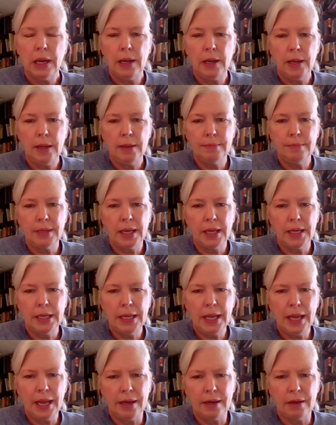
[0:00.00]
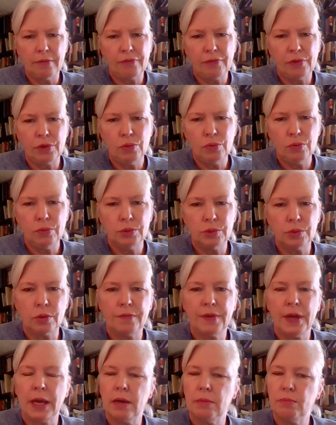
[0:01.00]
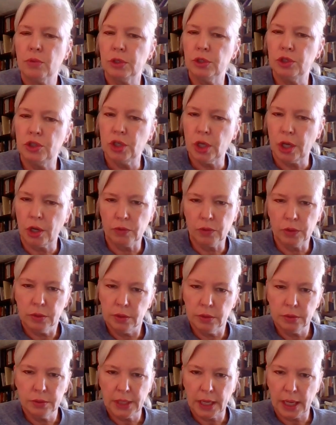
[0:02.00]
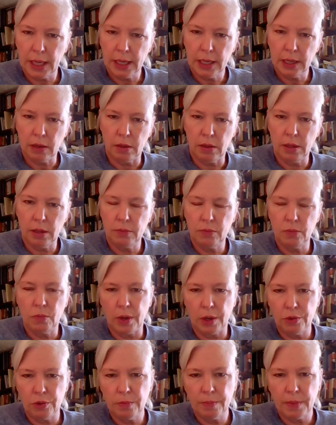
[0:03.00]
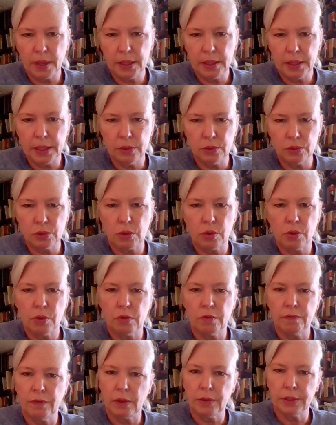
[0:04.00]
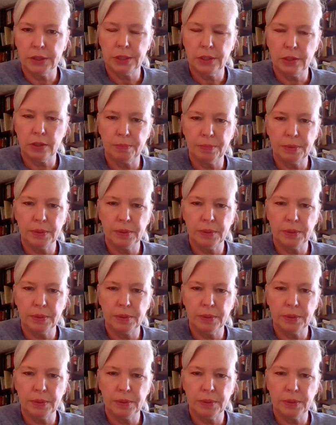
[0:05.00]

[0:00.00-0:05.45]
And again, if you sort of had a more general take on where you might intern or volunteer,